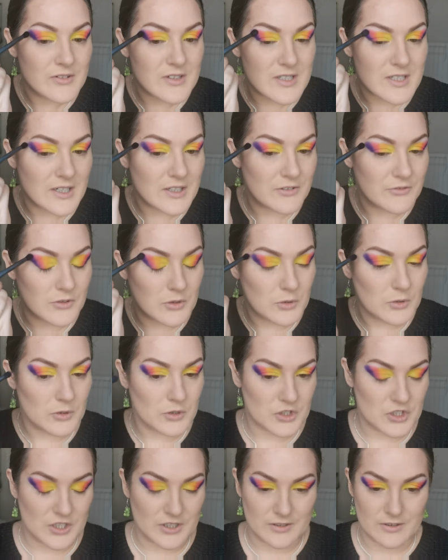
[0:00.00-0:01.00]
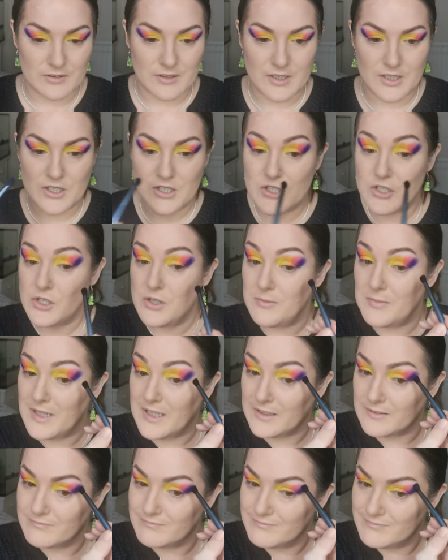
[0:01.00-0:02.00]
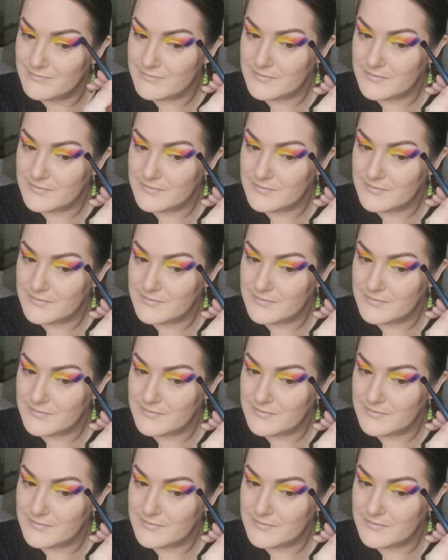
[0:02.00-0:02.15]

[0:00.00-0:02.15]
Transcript: the side of caution and assuming